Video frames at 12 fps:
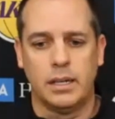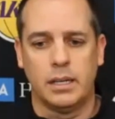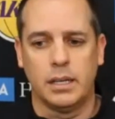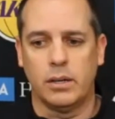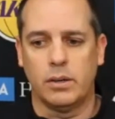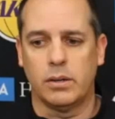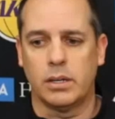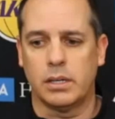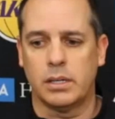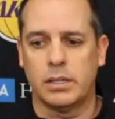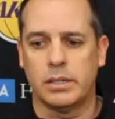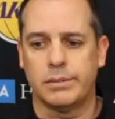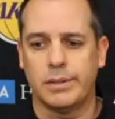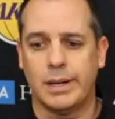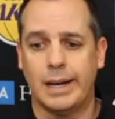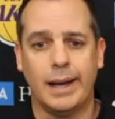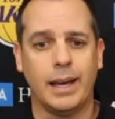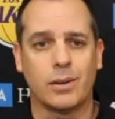you know, a, a
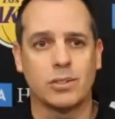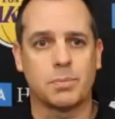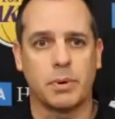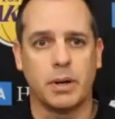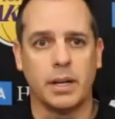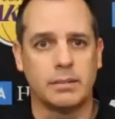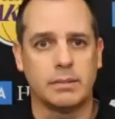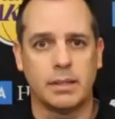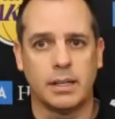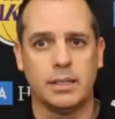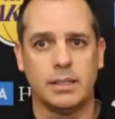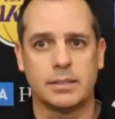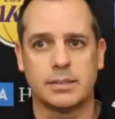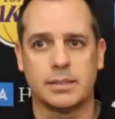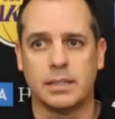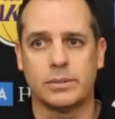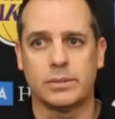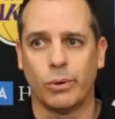high ankle sprain, and these things
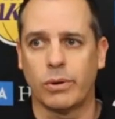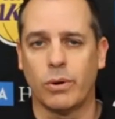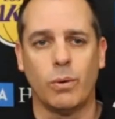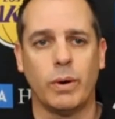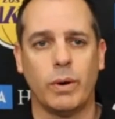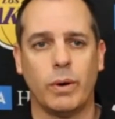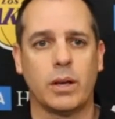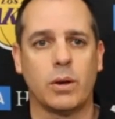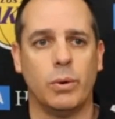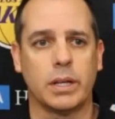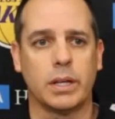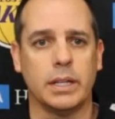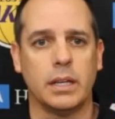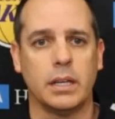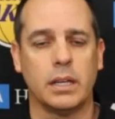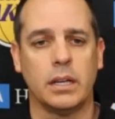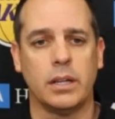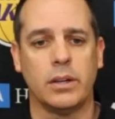don't go away quickly you know.